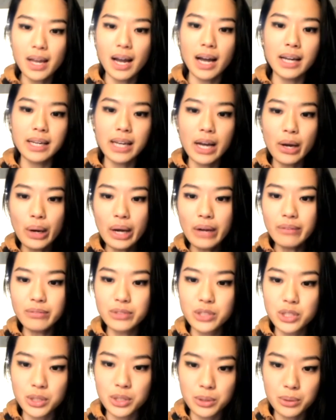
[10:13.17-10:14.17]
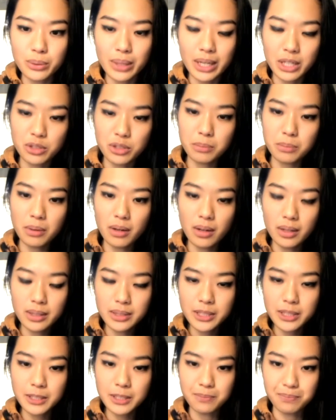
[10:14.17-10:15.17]
I now have 2 extra
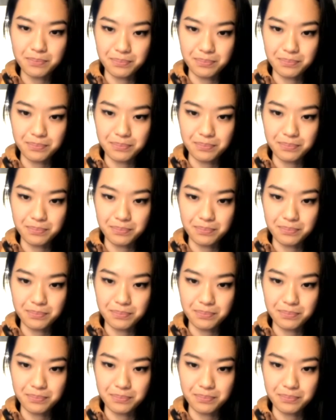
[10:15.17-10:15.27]
pawns,